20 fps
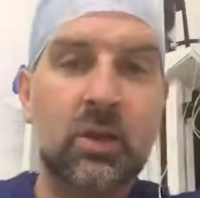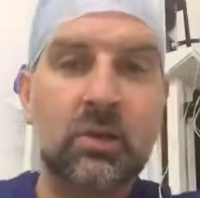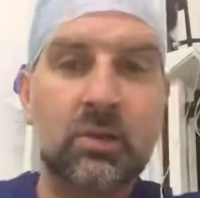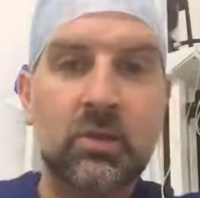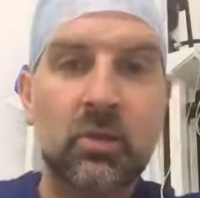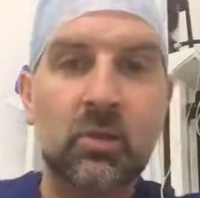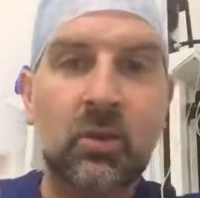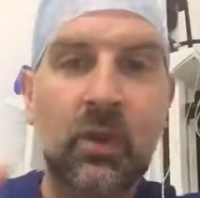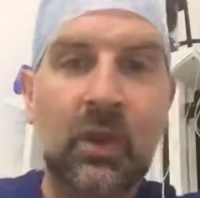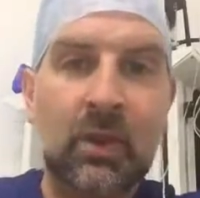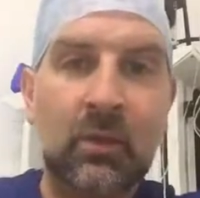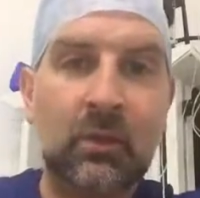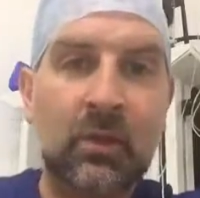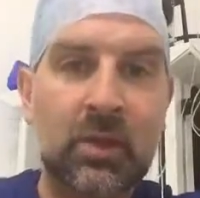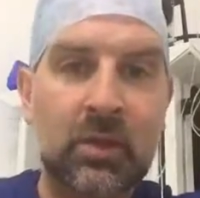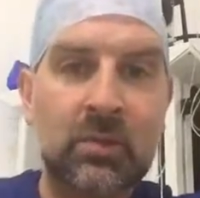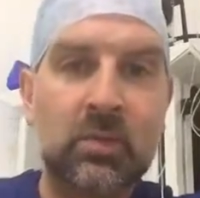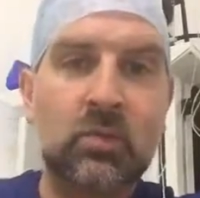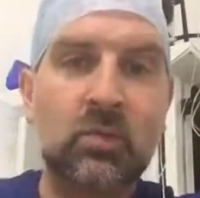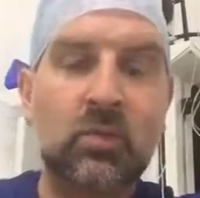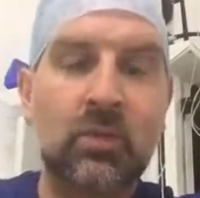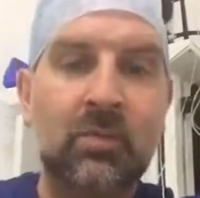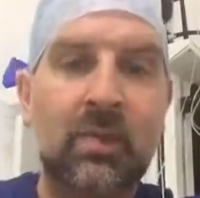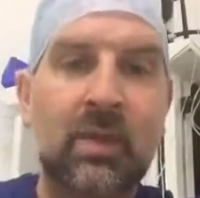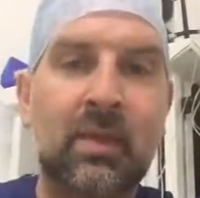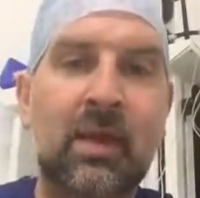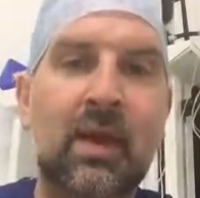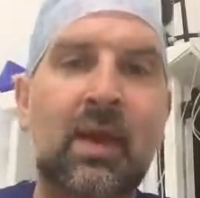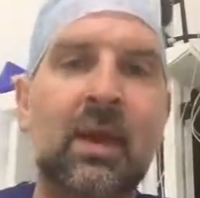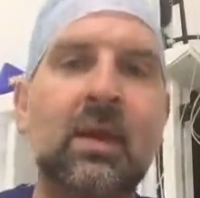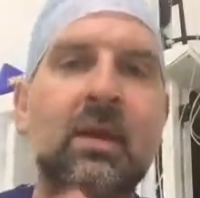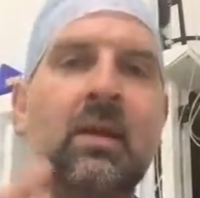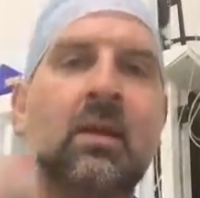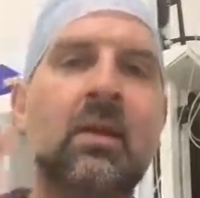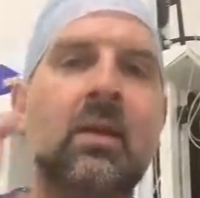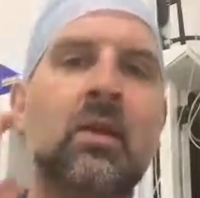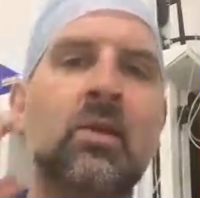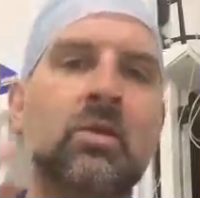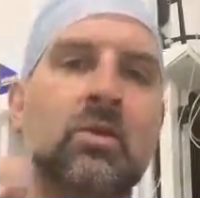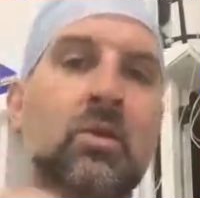So we, we can talk about that, and
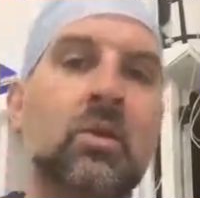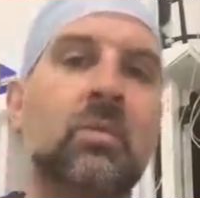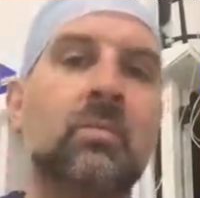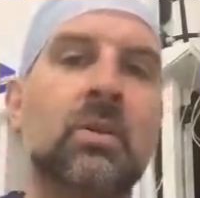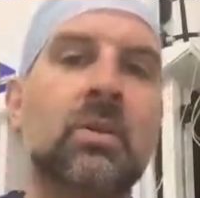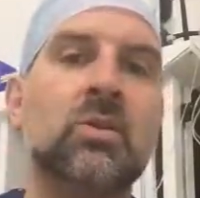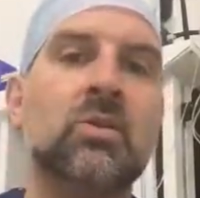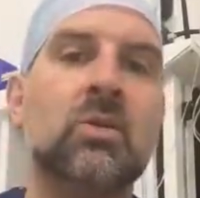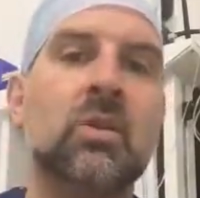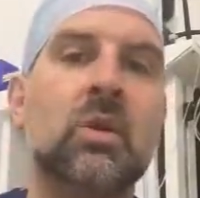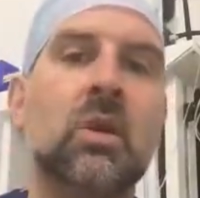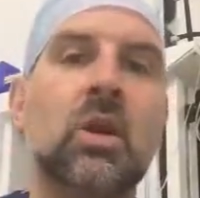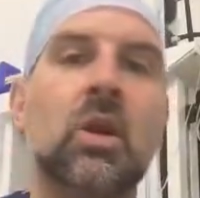I can show you a picture